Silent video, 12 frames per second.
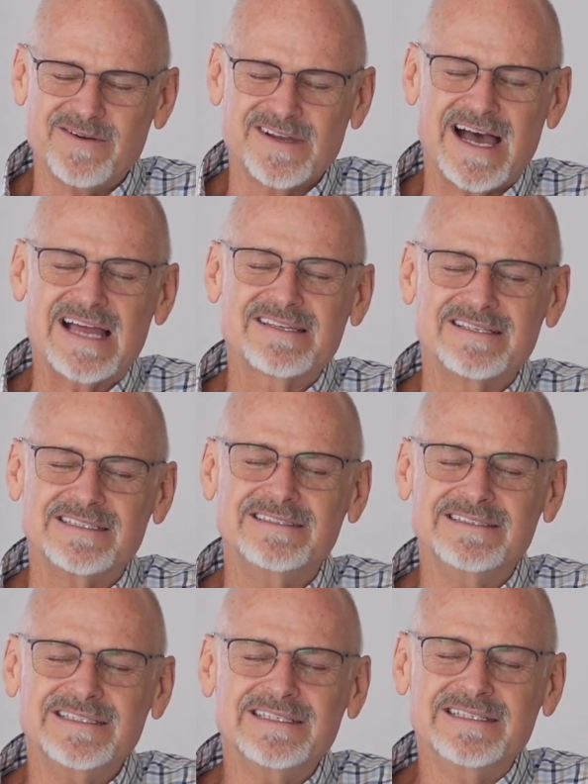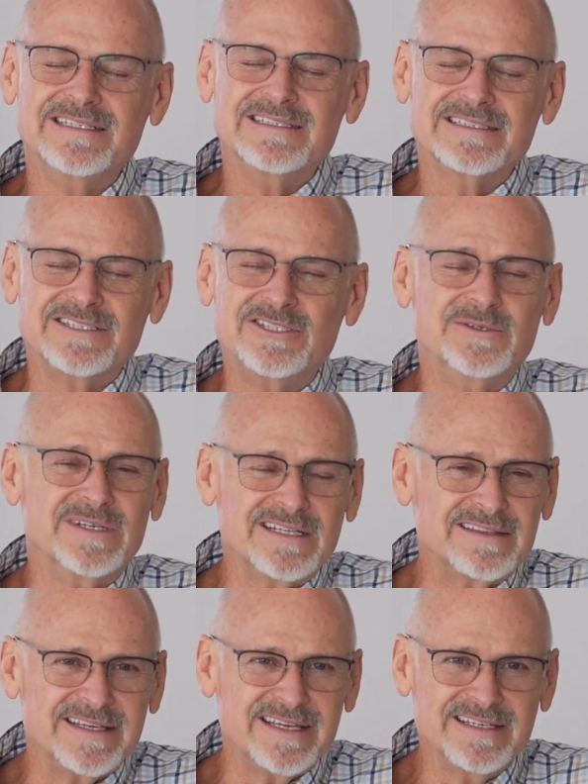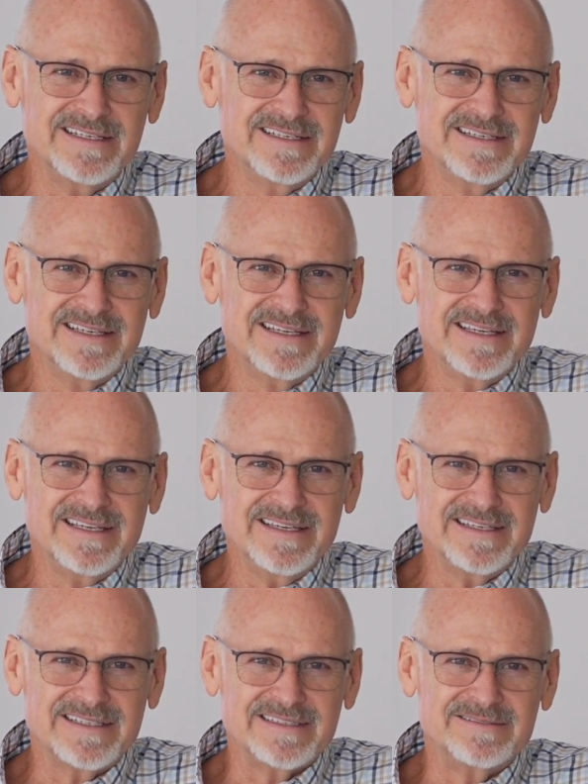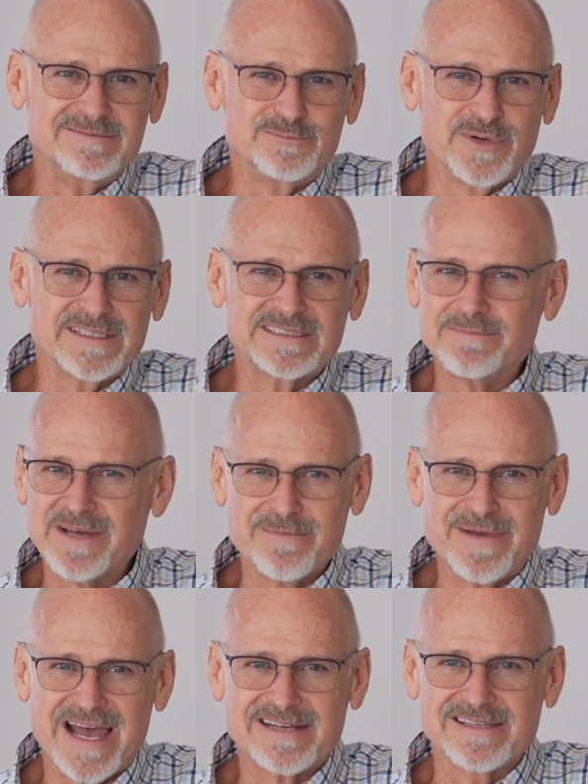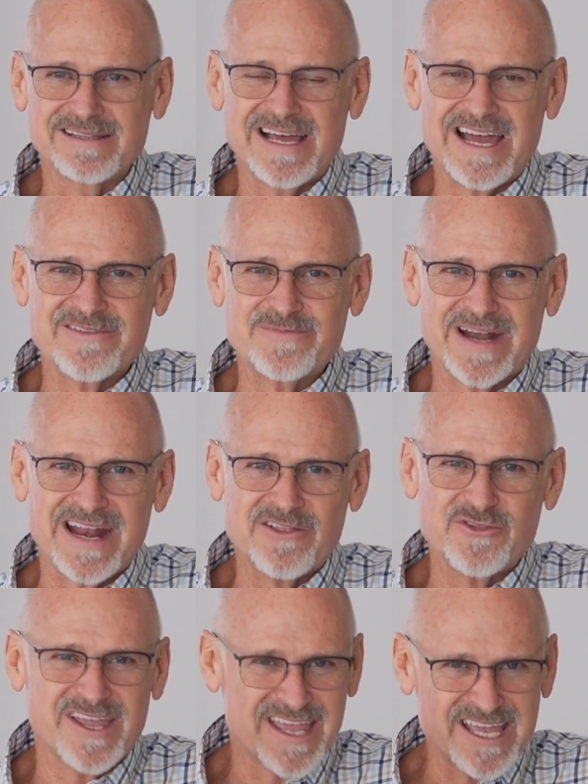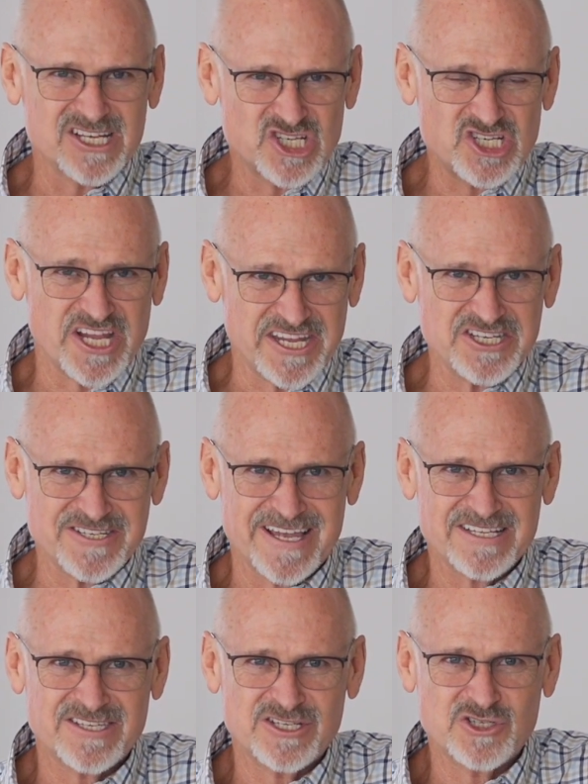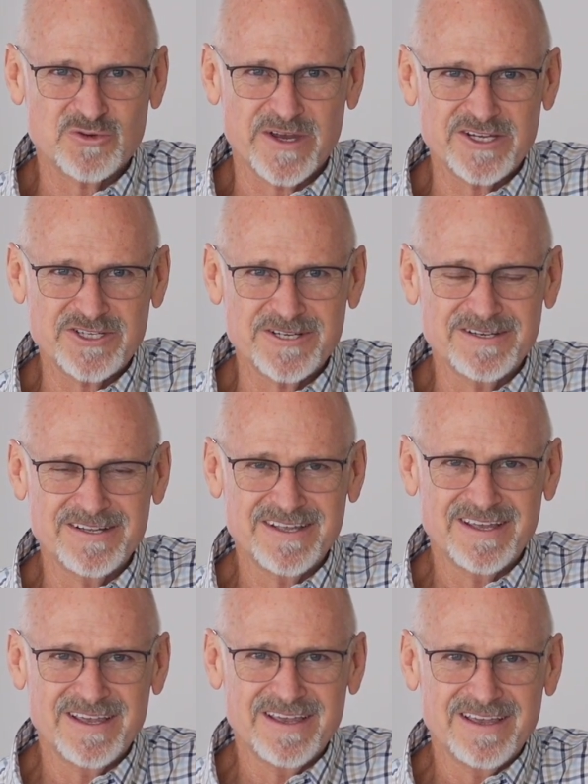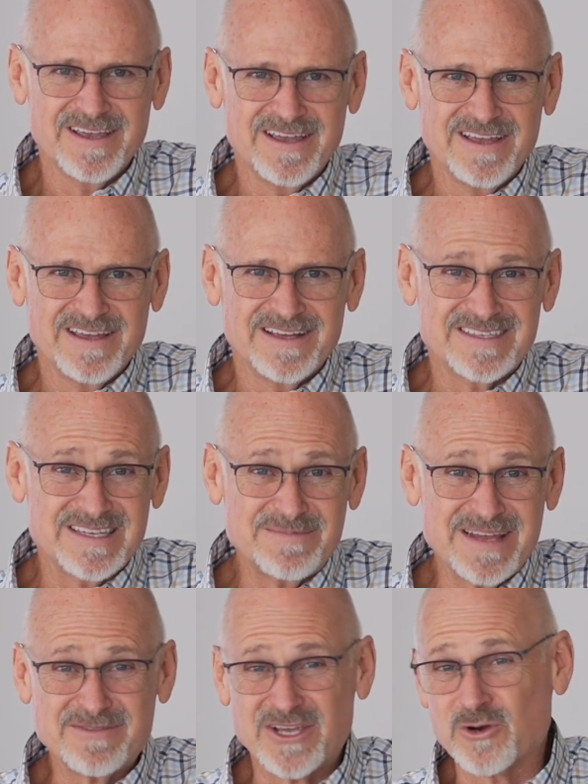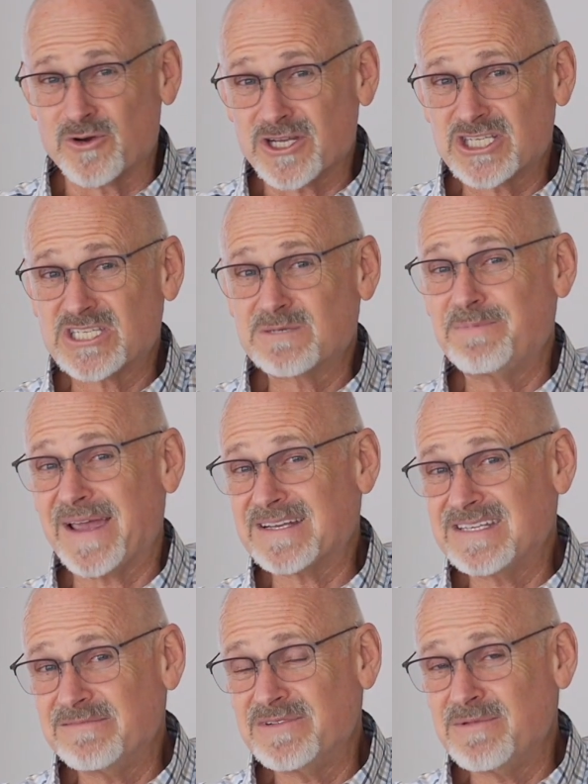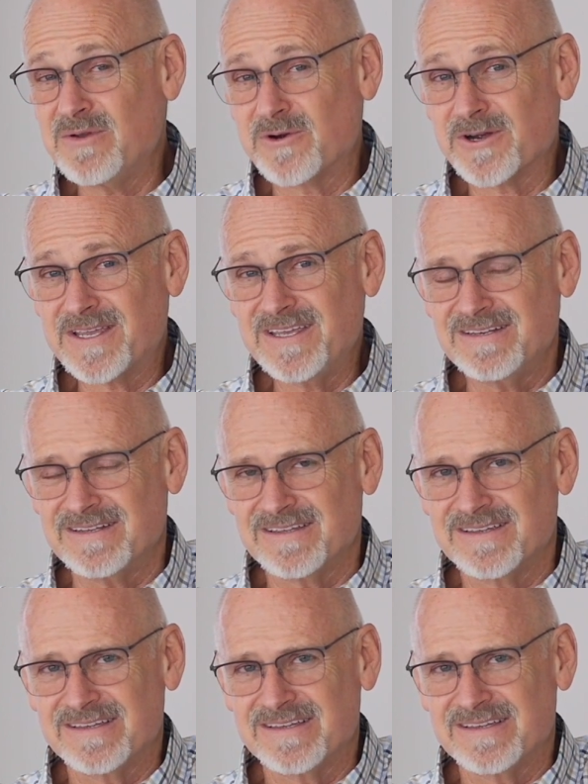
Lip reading: God could do anything. He could bring somebody back to life, but I don't think he can change that situation. And sometimes I don't expect him to be working.